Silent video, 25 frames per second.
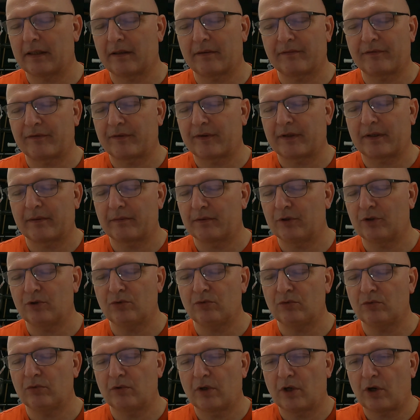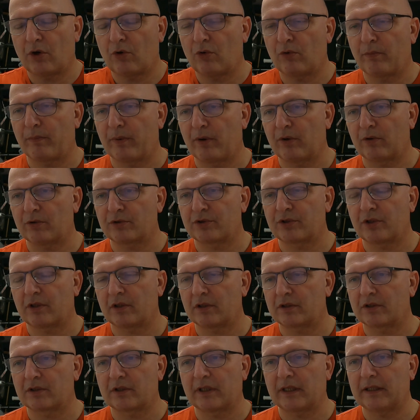of do cold bore
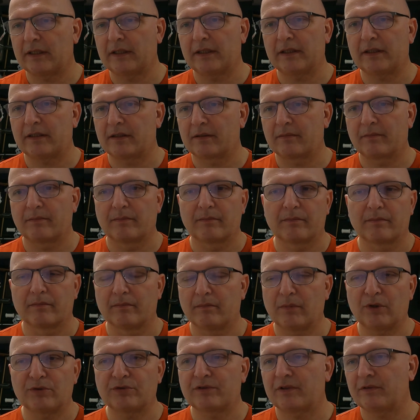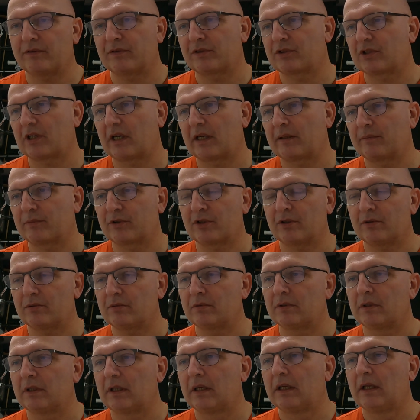shots and hit most of the time, so
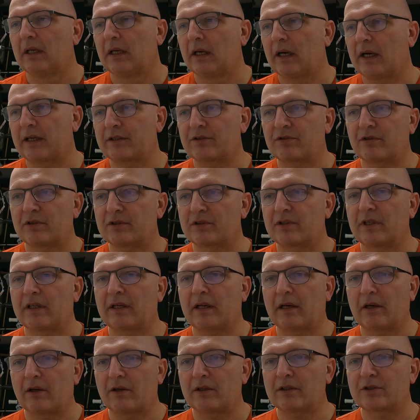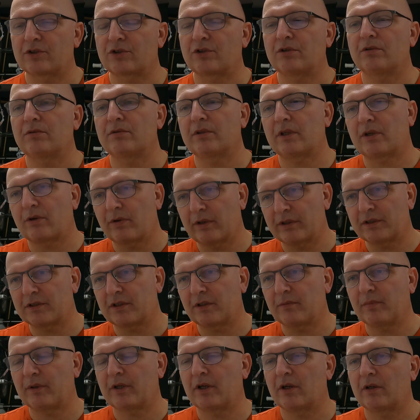I trust that a lot. So the
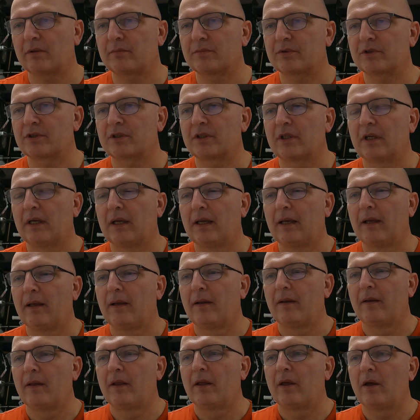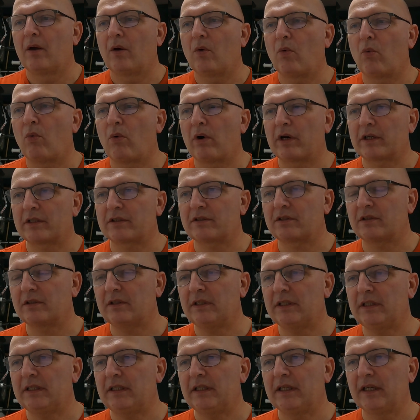question becomes, what's
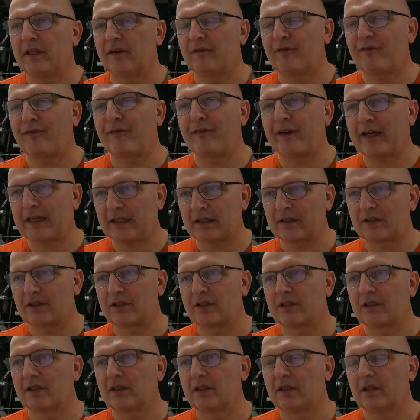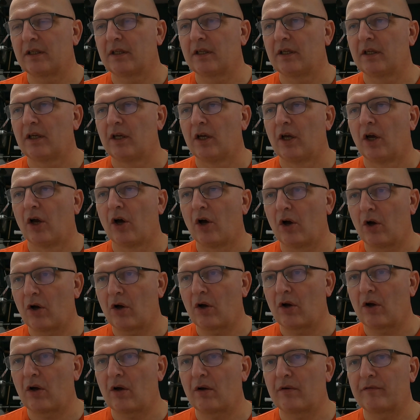the effect
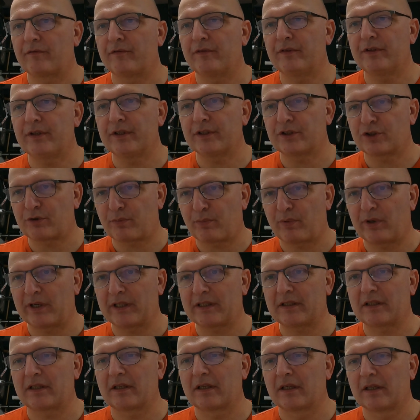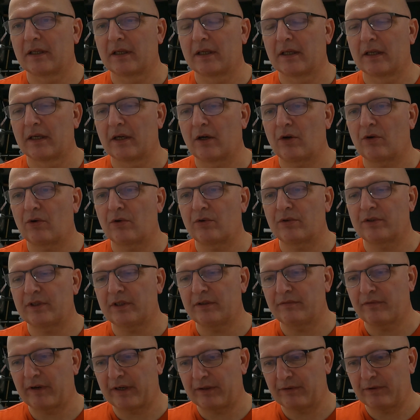of the spread or
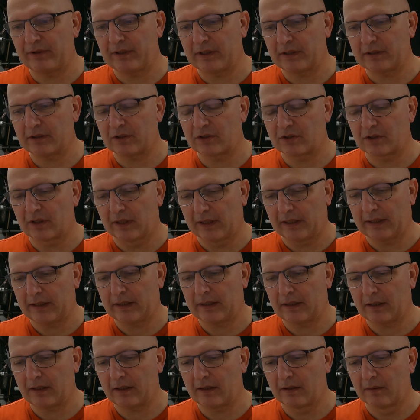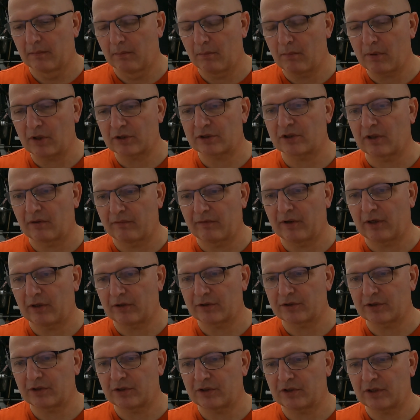the variance in muzzle
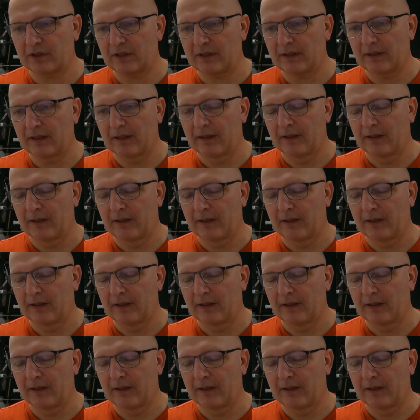velocity